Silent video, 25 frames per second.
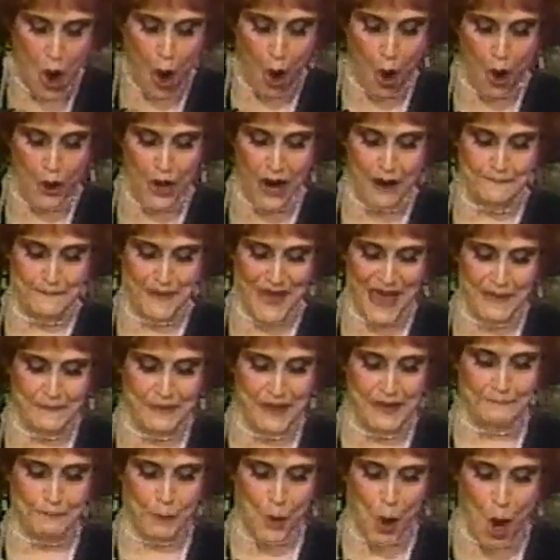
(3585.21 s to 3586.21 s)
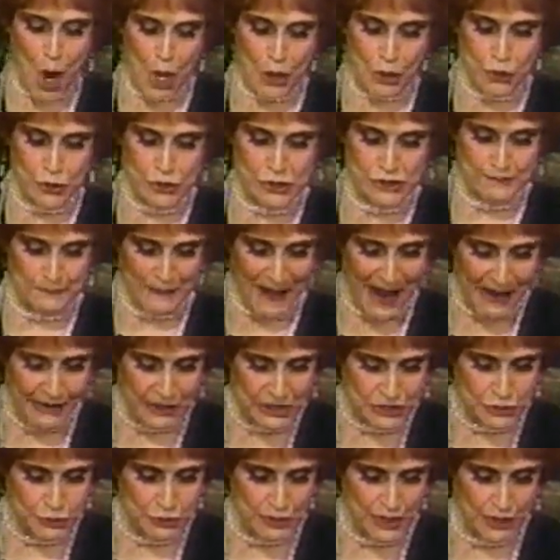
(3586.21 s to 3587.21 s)
or a baby born whose
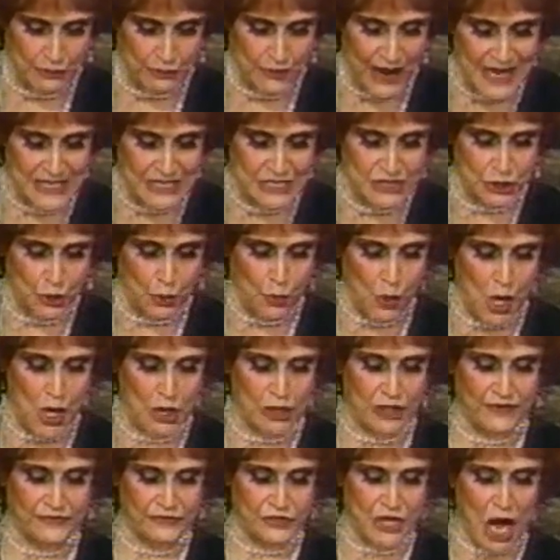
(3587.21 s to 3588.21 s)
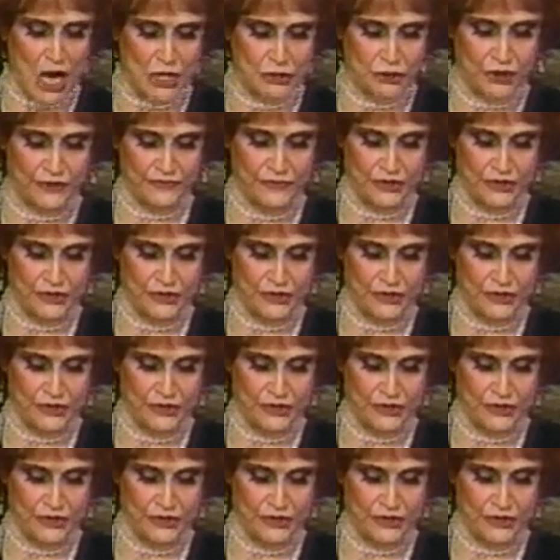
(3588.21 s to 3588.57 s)
parents would erase the work of Dr.